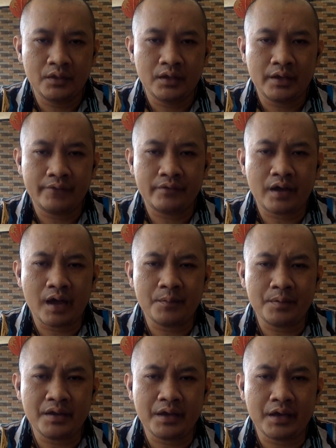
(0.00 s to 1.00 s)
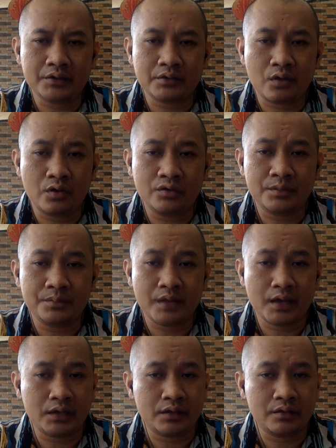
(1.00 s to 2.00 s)
If the company has long-term
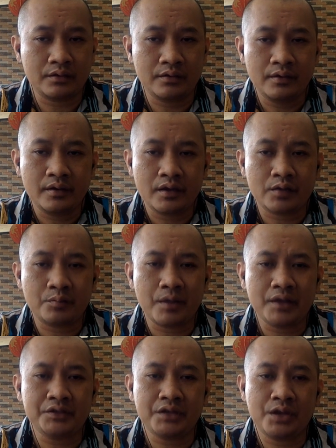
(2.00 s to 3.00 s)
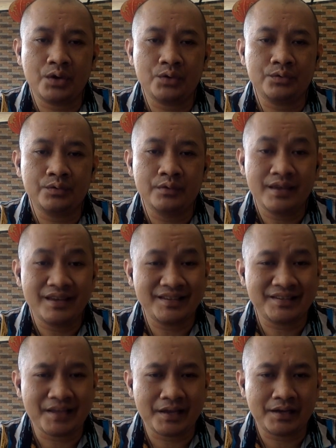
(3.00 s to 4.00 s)
debt, it must know
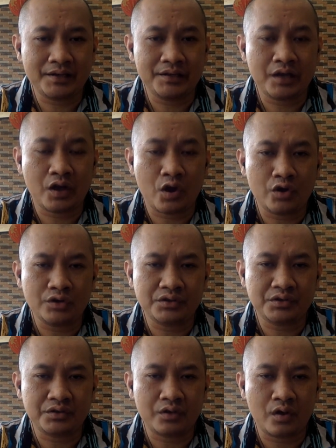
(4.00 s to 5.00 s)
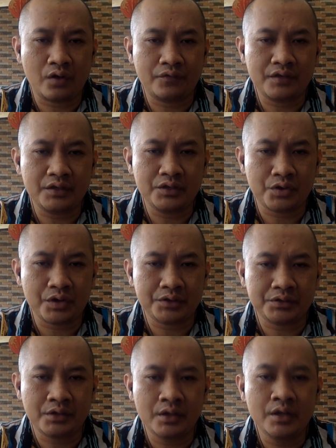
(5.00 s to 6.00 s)
exactly the cost of
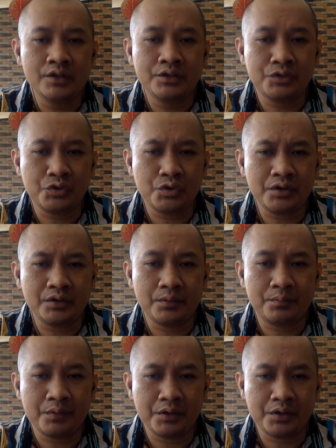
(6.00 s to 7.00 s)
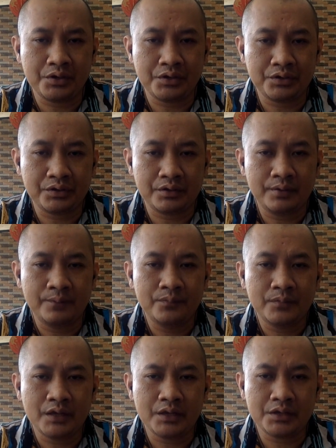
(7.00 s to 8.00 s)
interest during the period
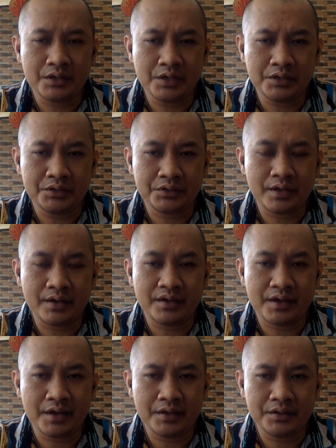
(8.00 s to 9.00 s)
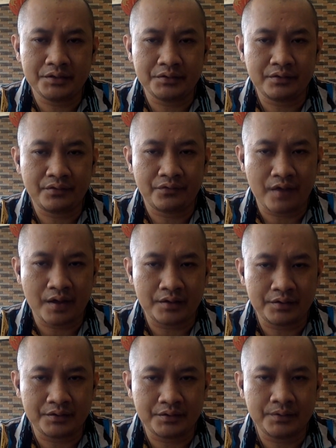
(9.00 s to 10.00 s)
it needs against the funds.